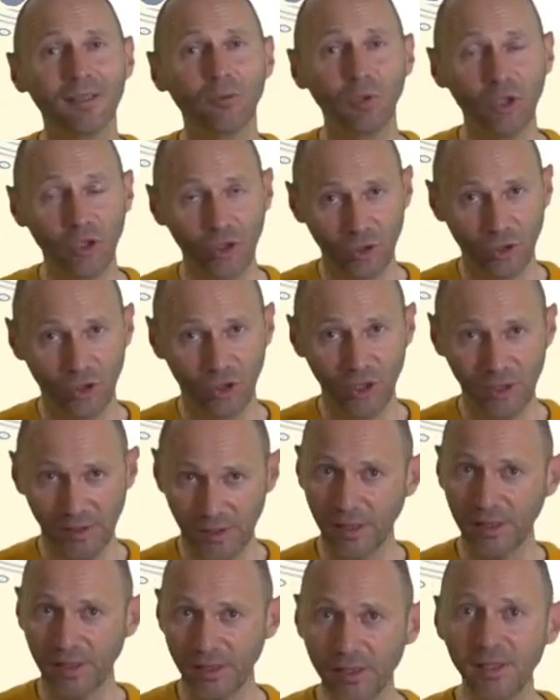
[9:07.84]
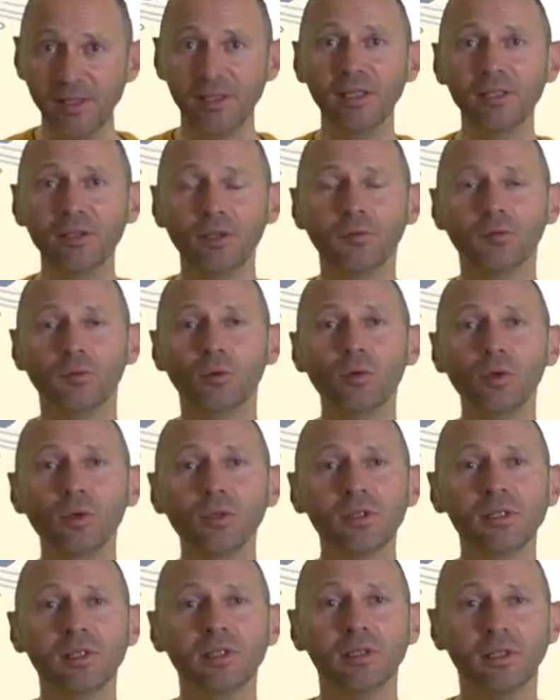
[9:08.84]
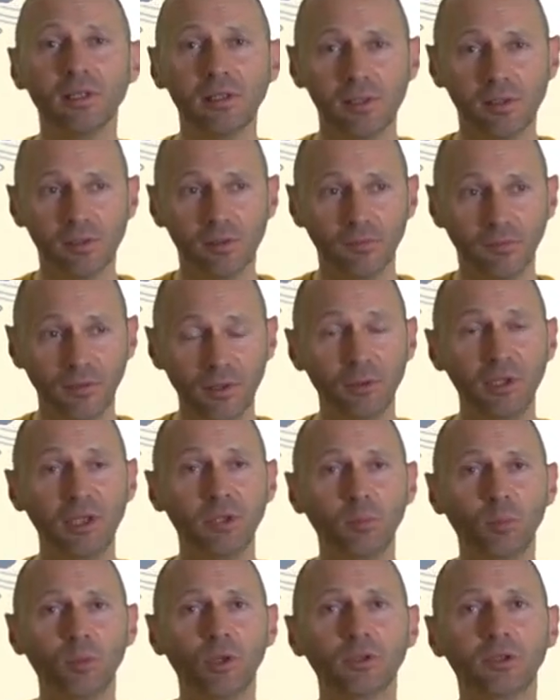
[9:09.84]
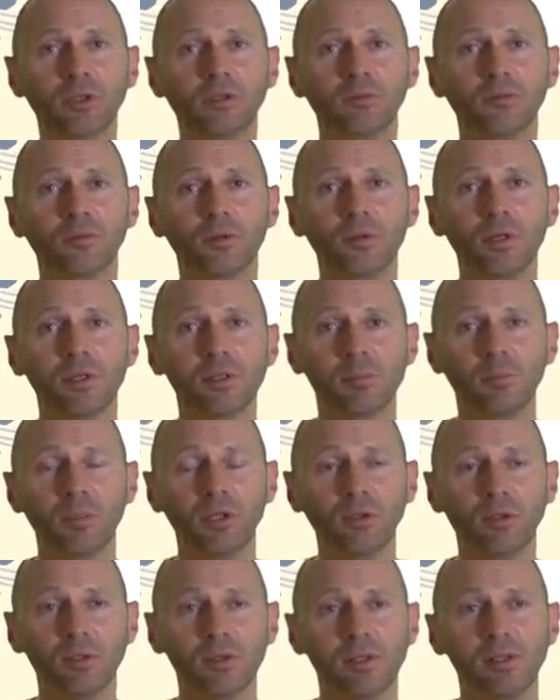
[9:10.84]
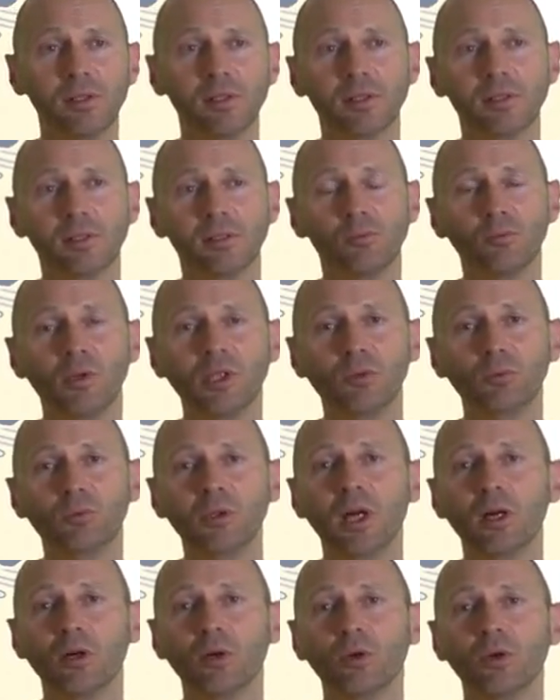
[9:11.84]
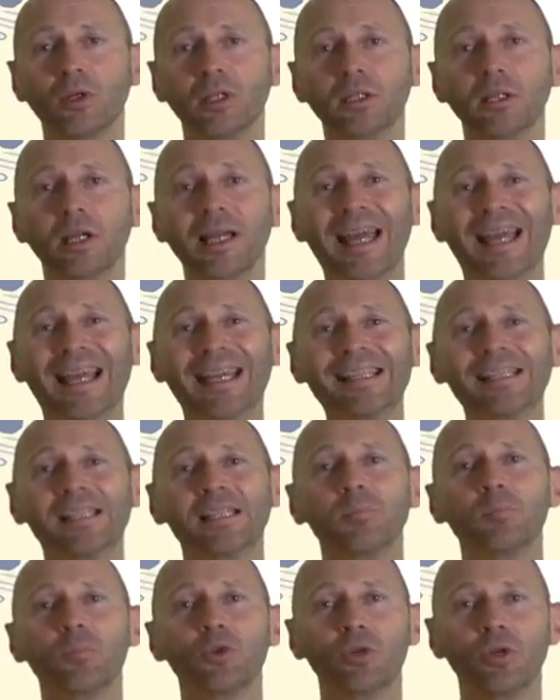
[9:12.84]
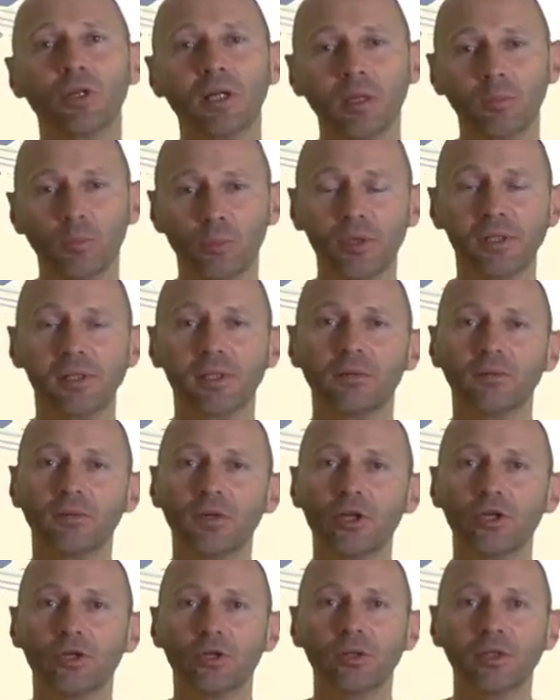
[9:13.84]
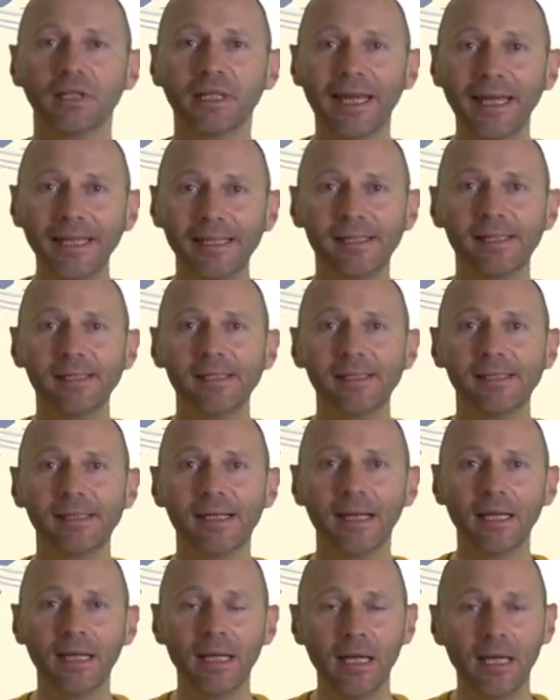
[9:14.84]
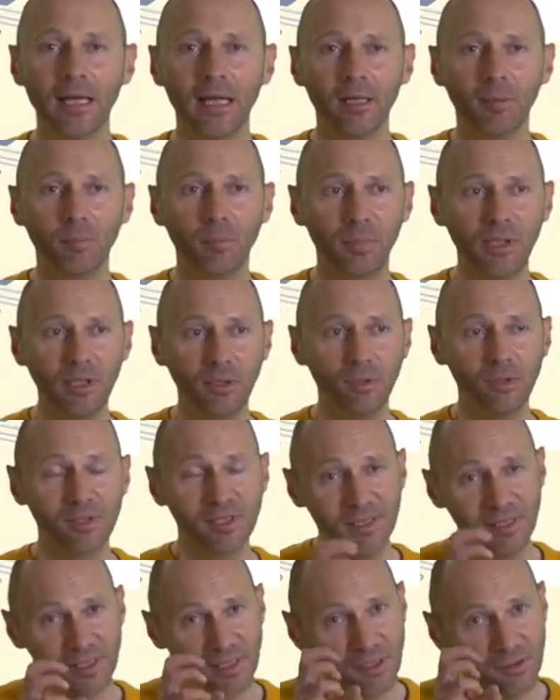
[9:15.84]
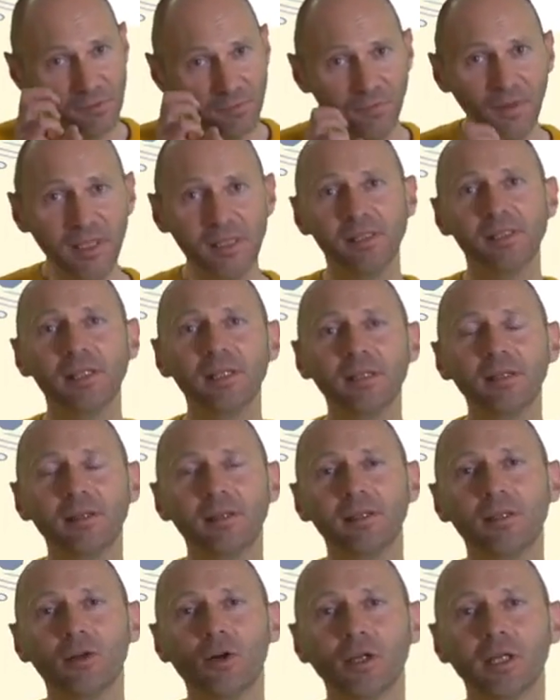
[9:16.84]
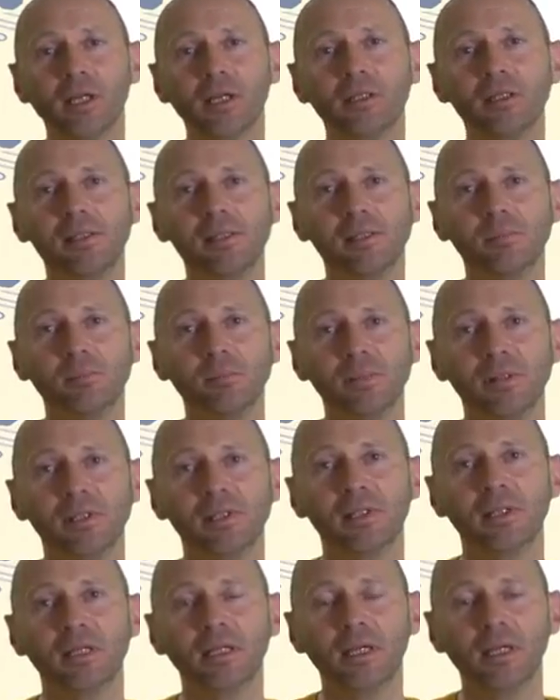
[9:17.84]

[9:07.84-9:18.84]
existing, of course. It's very important for us because it's what we are calling exceptional preservation cases, because it's fixing the organisms.